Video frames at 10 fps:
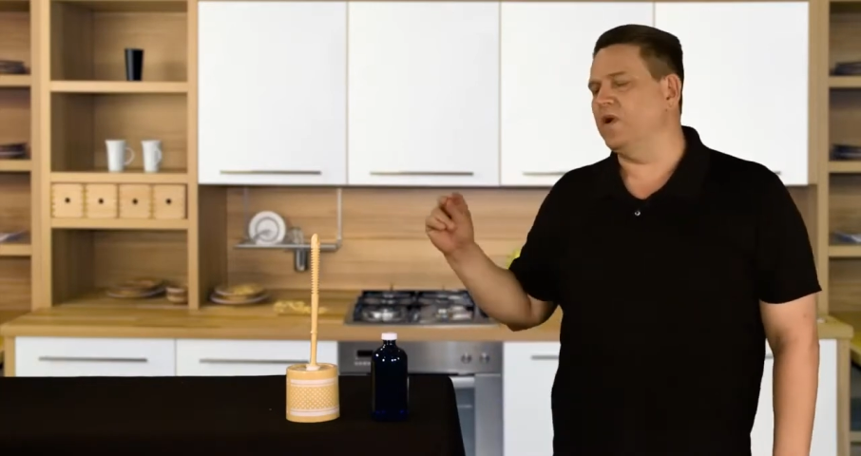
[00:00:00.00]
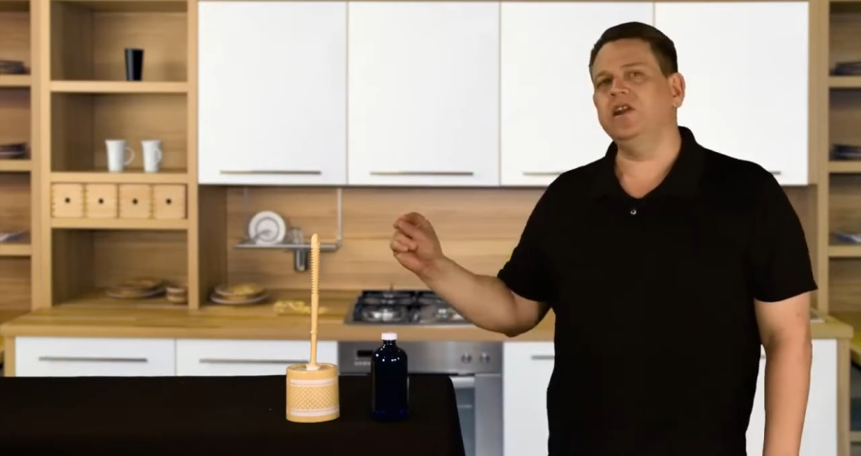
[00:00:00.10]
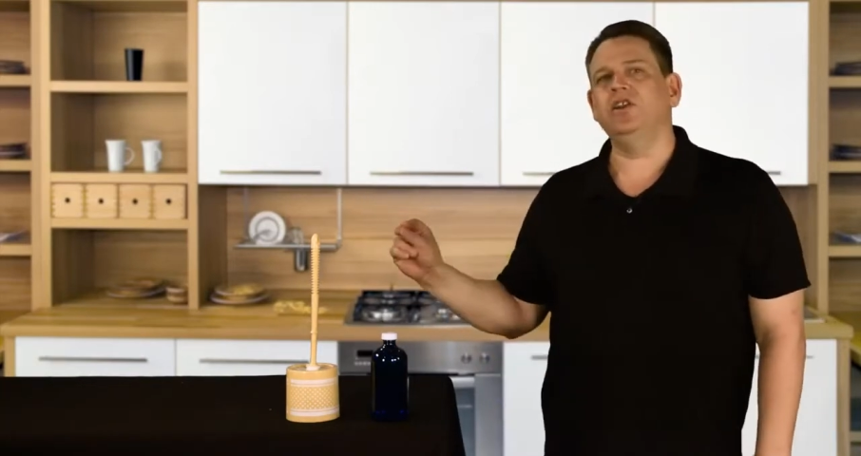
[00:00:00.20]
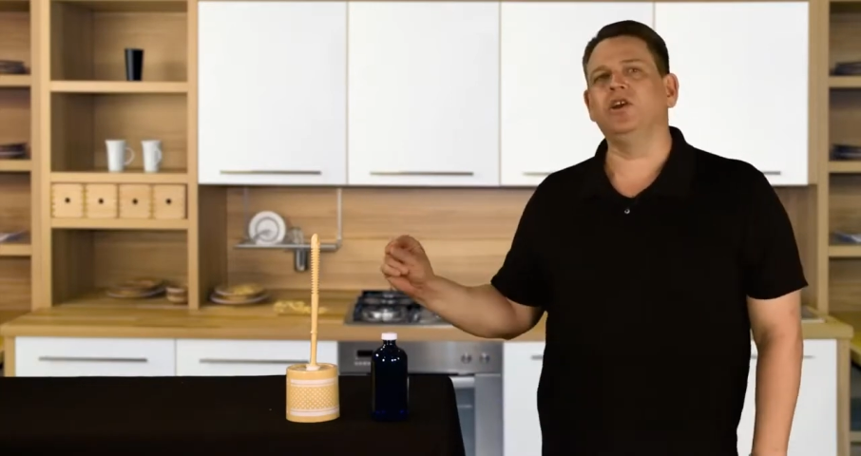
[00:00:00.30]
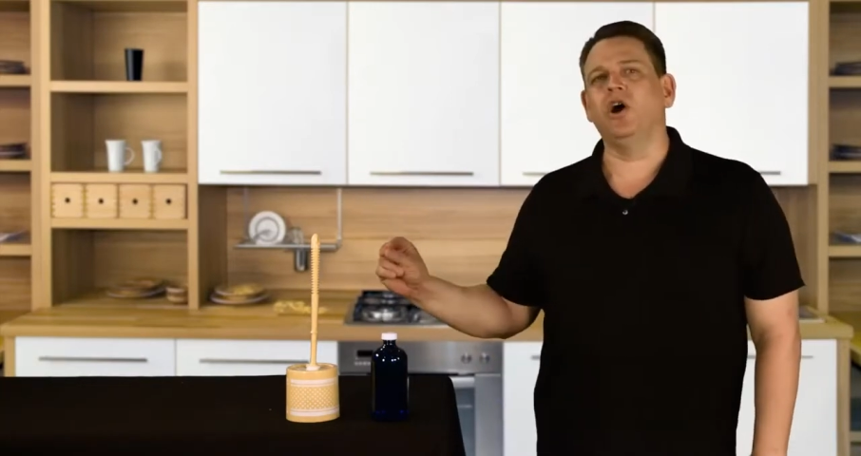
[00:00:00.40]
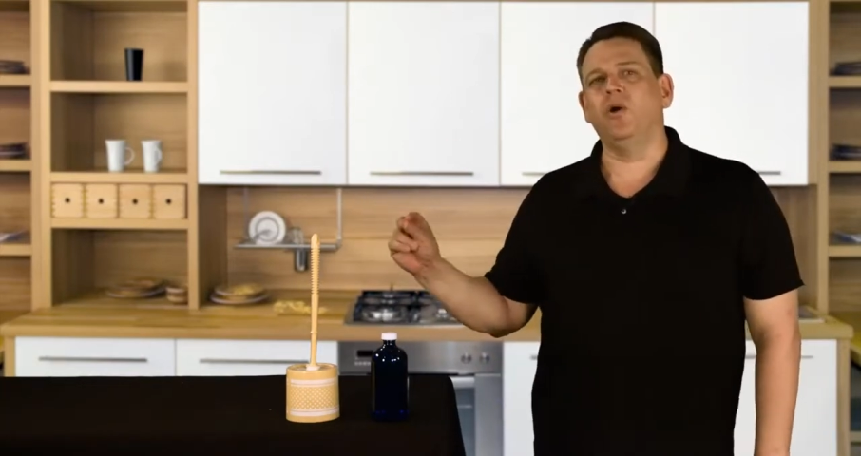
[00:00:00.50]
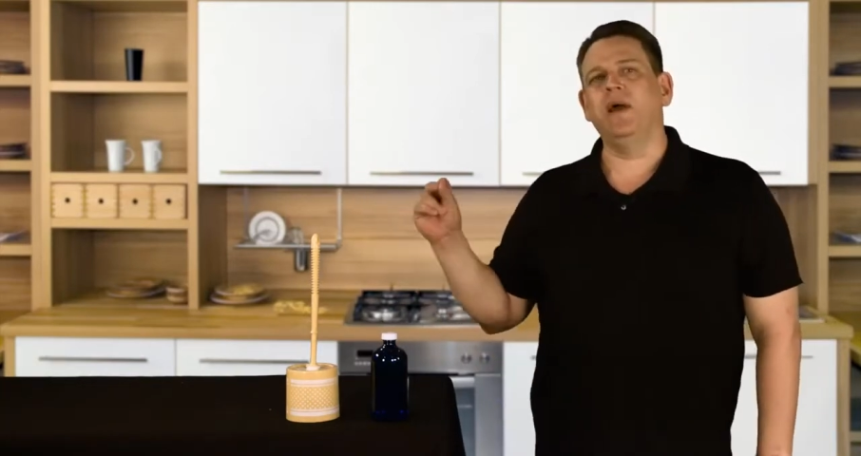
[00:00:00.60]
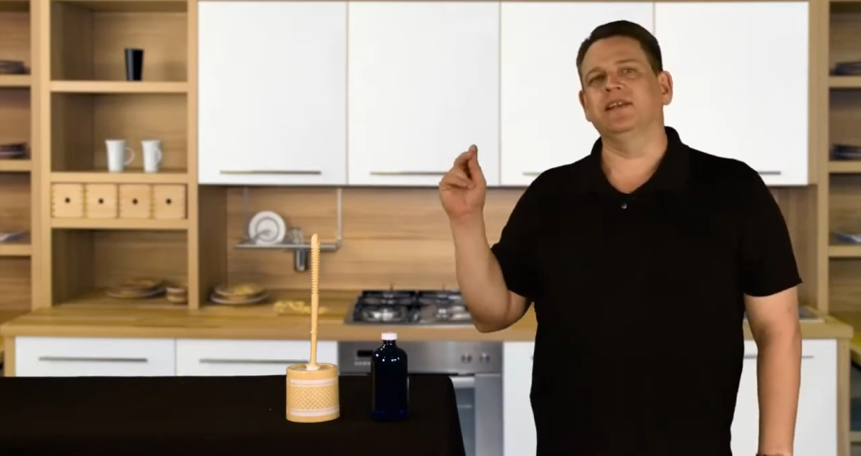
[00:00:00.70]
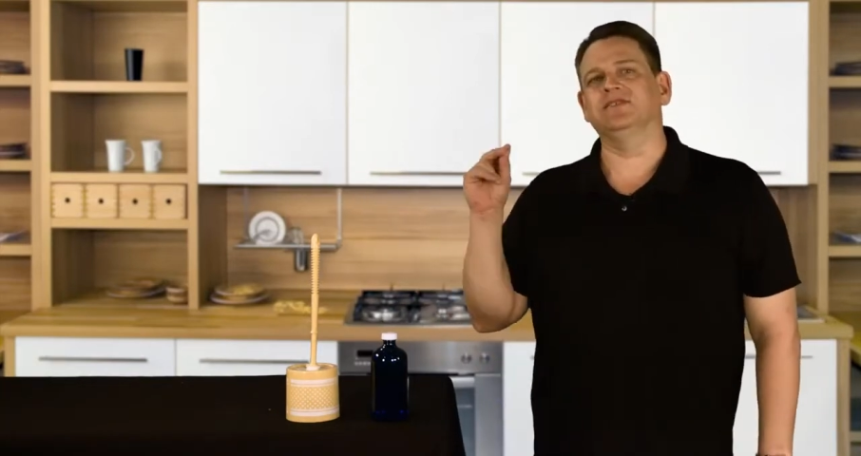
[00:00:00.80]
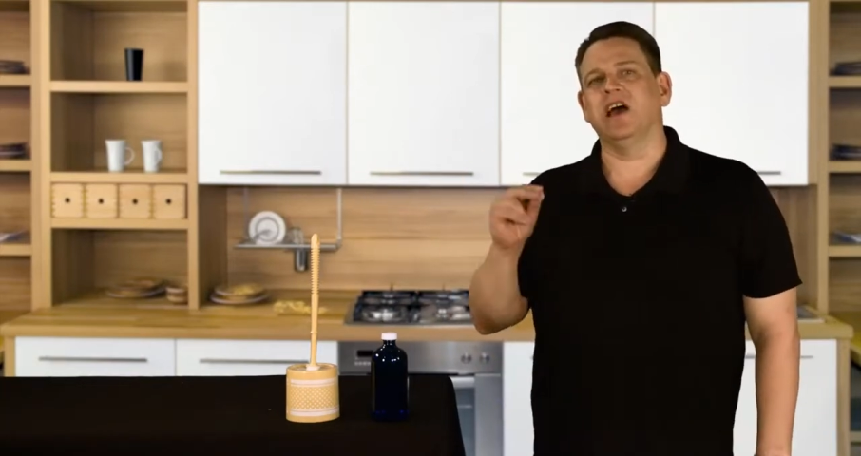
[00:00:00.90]
ready to
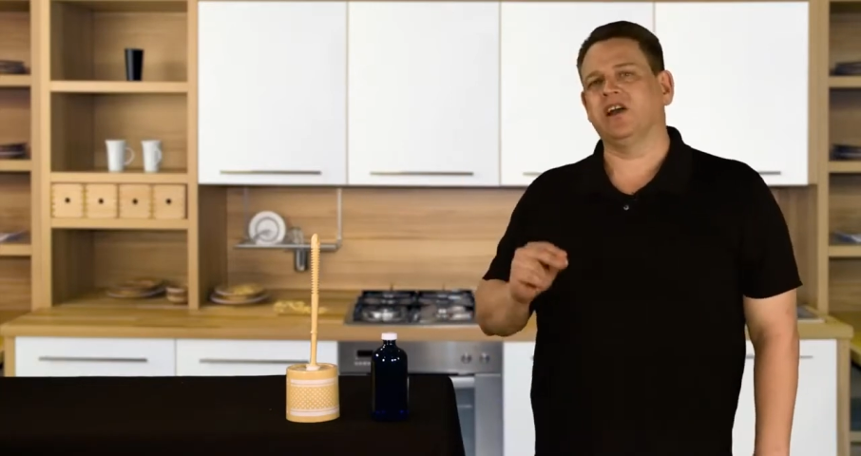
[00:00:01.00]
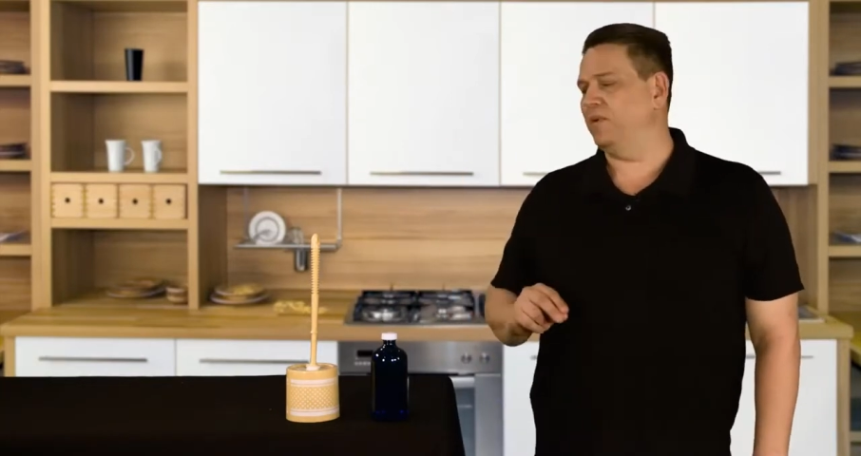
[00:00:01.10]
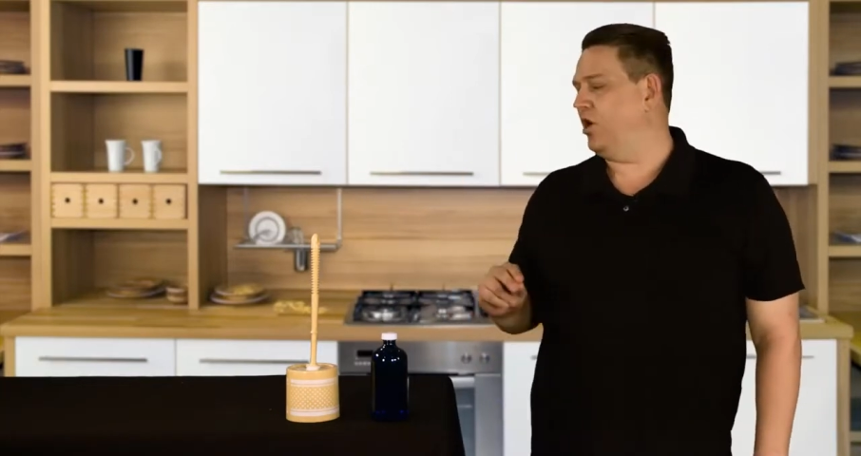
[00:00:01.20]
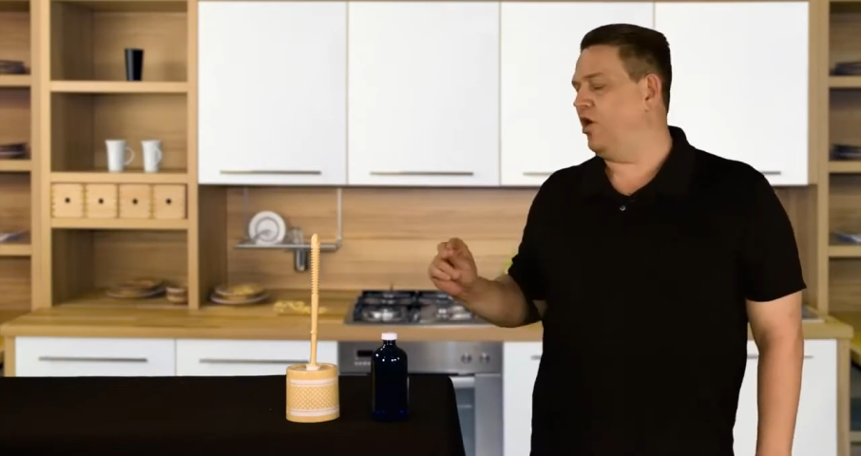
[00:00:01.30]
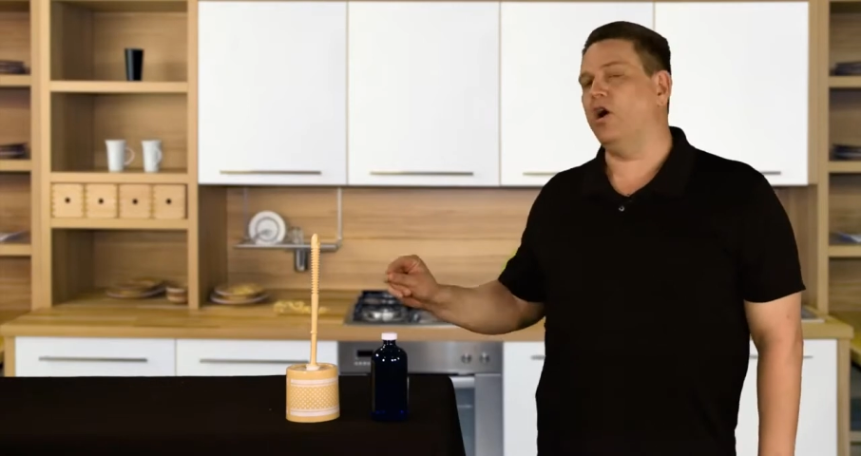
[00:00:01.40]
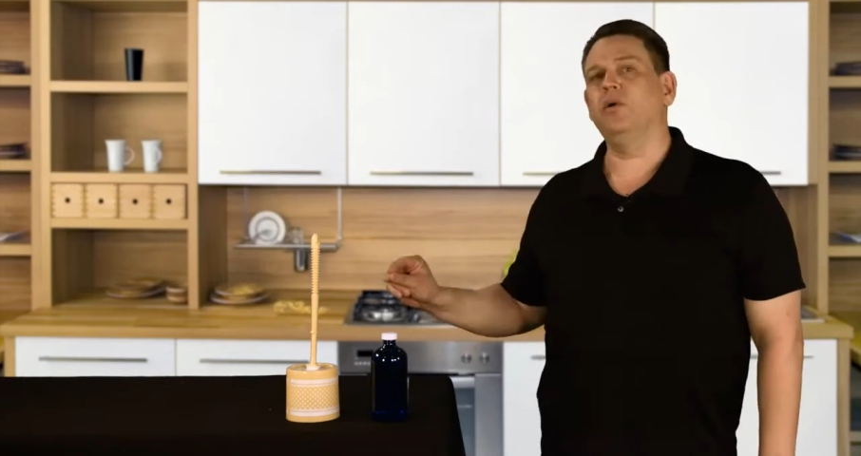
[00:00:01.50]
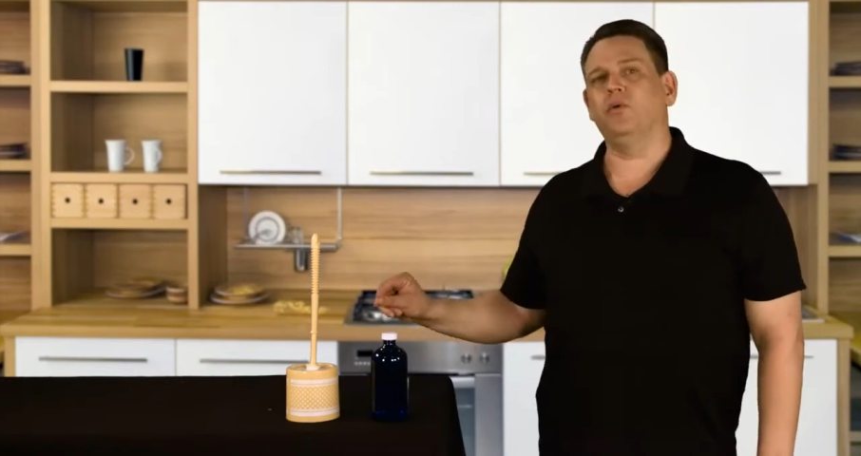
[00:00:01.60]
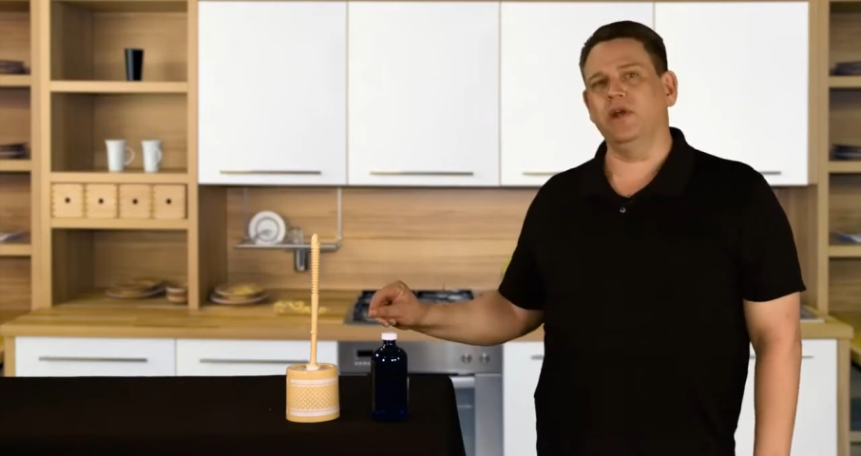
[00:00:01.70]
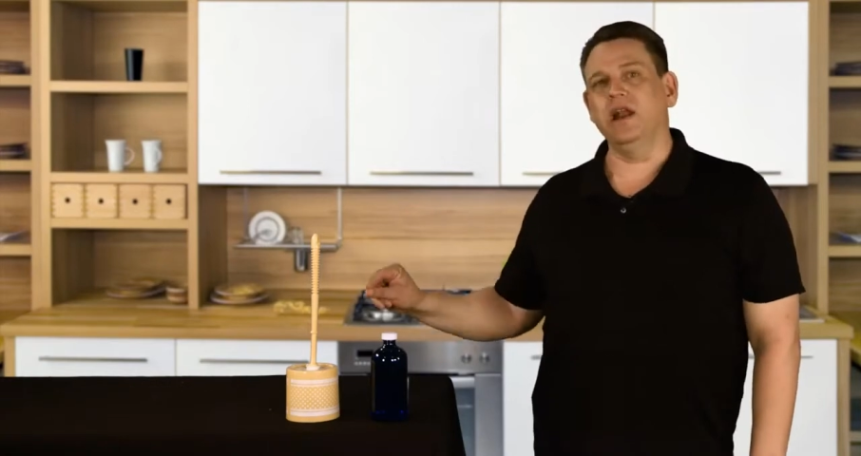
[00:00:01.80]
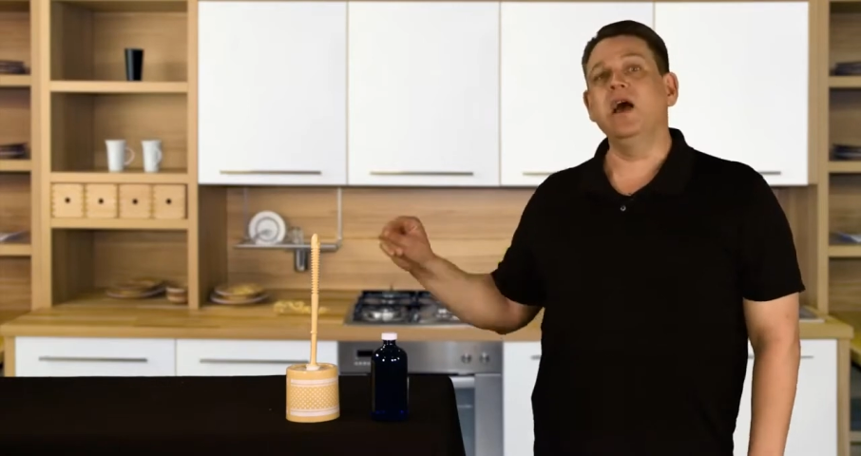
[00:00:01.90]
go, and is not going to be
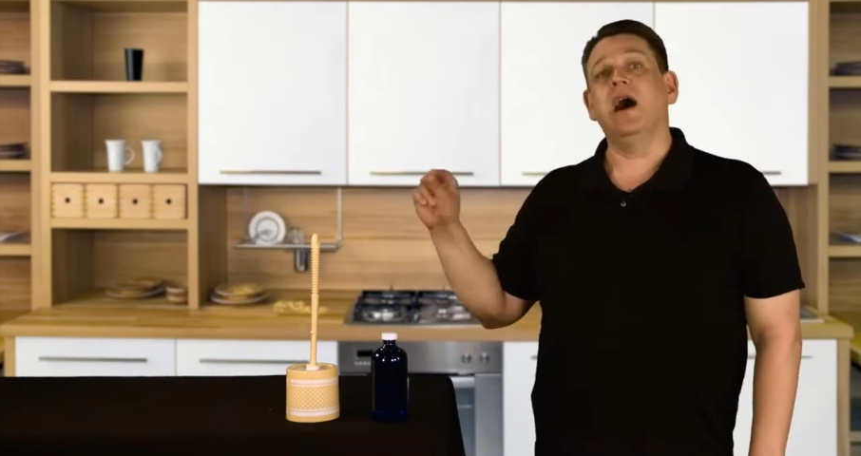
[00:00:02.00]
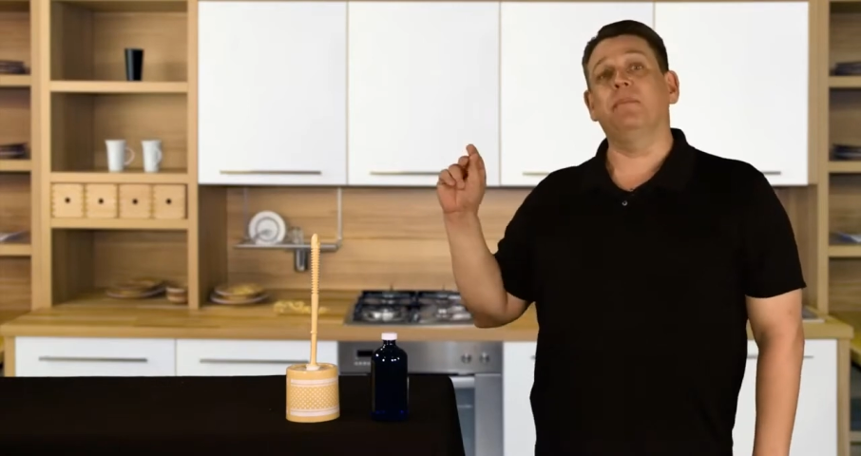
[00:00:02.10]
harboring